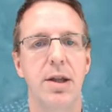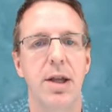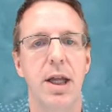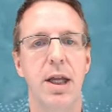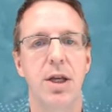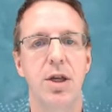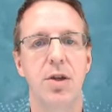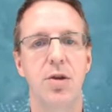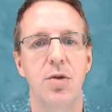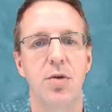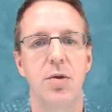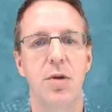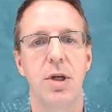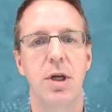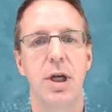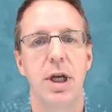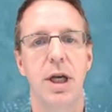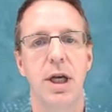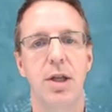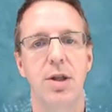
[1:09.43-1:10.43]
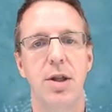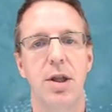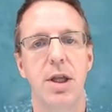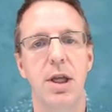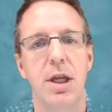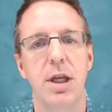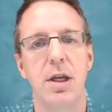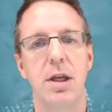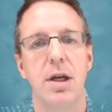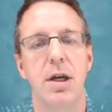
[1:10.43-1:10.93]
then you hit
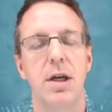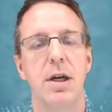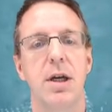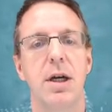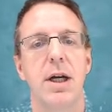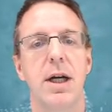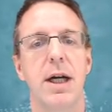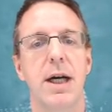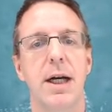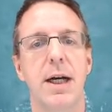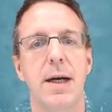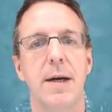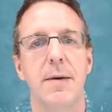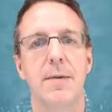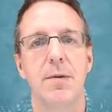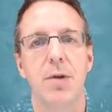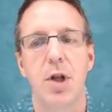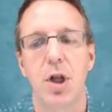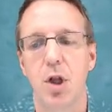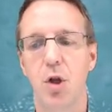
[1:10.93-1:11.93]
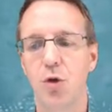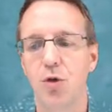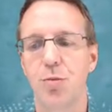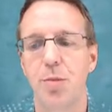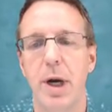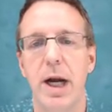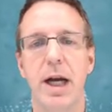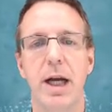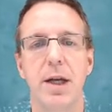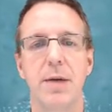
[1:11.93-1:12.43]
the close
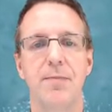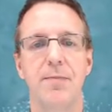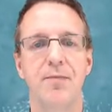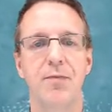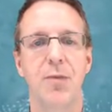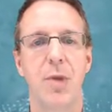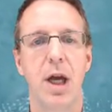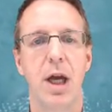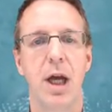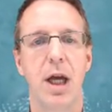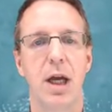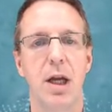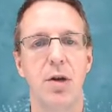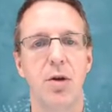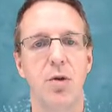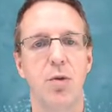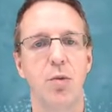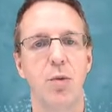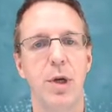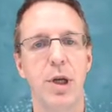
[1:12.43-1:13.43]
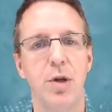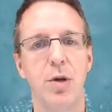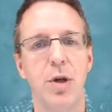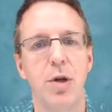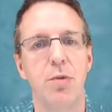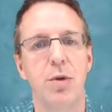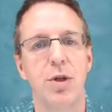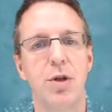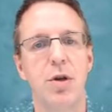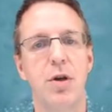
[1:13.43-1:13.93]
bracket, and when you
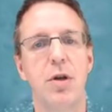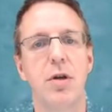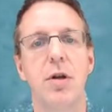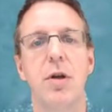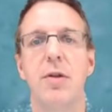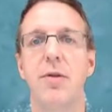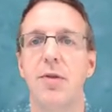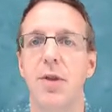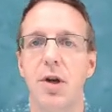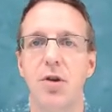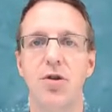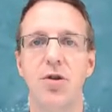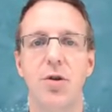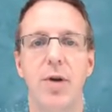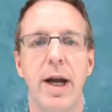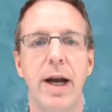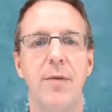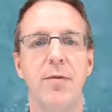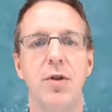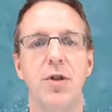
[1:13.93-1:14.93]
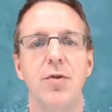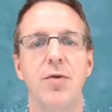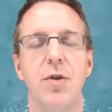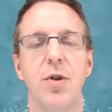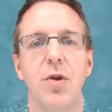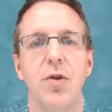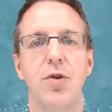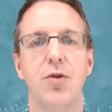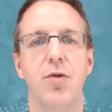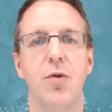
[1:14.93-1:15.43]
hit return, there's your average for
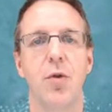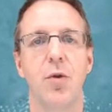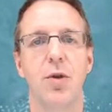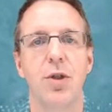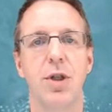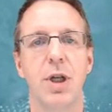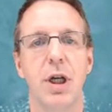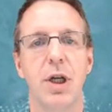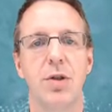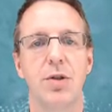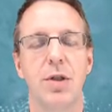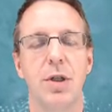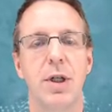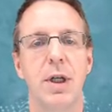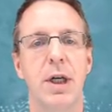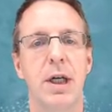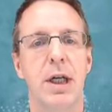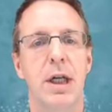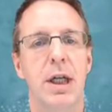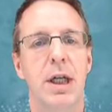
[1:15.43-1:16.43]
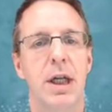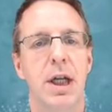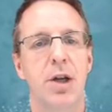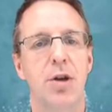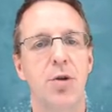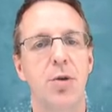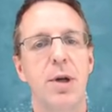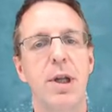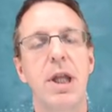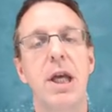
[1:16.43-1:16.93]
those four cells. Now
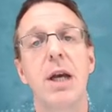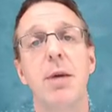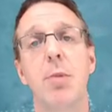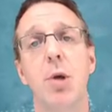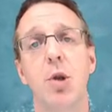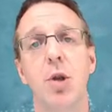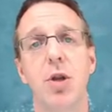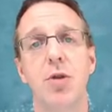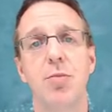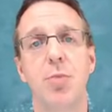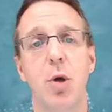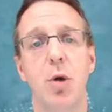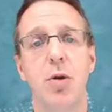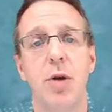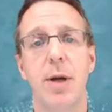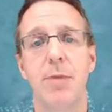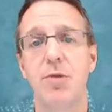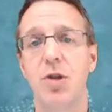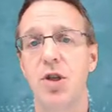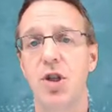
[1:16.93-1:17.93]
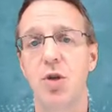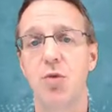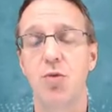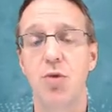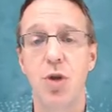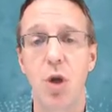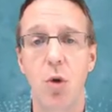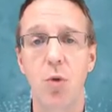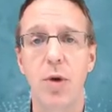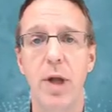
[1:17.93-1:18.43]
the great thing about these programs is you
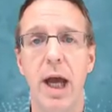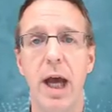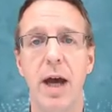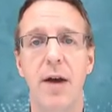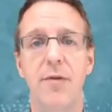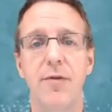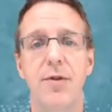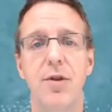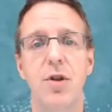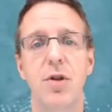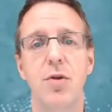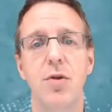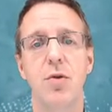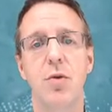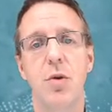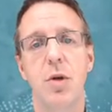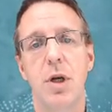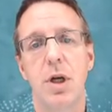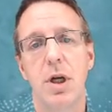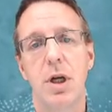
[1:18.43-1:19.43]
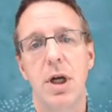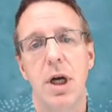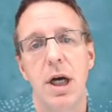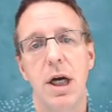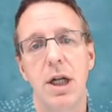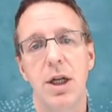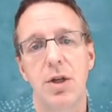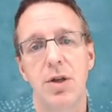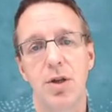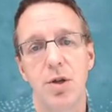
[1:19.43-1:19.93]
don't have to
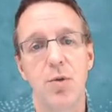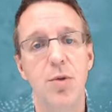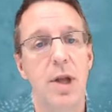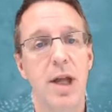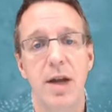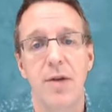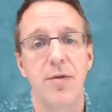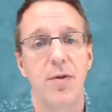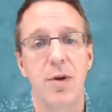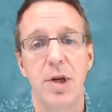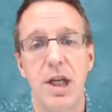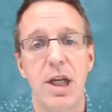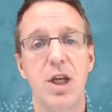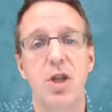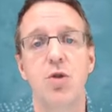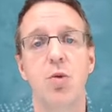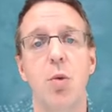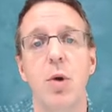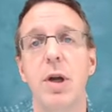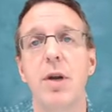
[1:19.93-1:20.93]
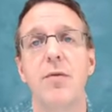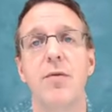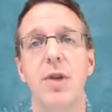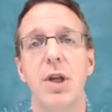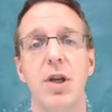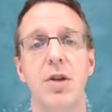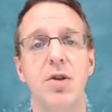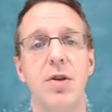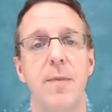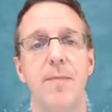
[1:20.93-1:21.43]
do that for each one of
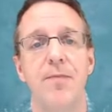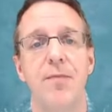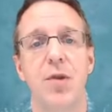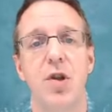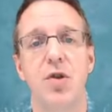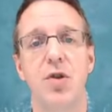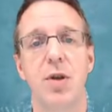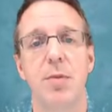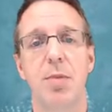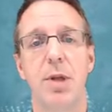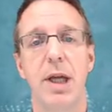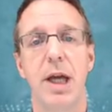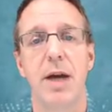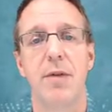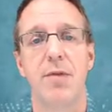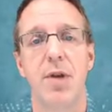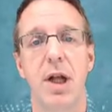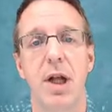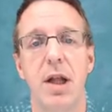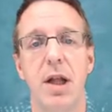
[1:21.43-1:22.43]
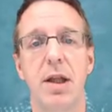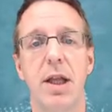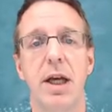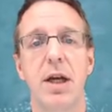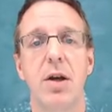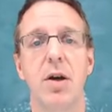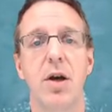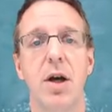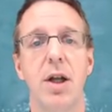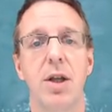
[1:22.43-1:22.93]
these. You simply have to
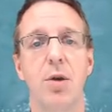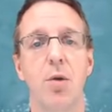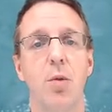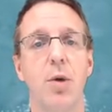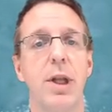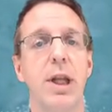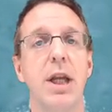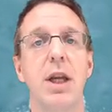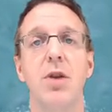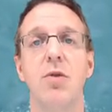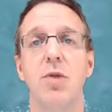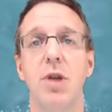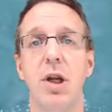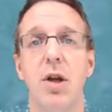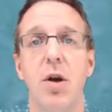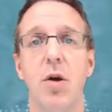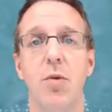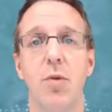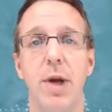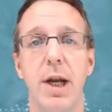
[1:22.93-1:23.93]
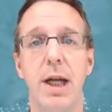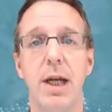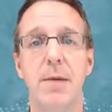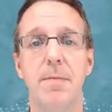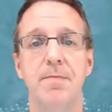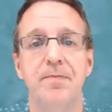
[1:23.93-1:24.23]
click on the one that you did already,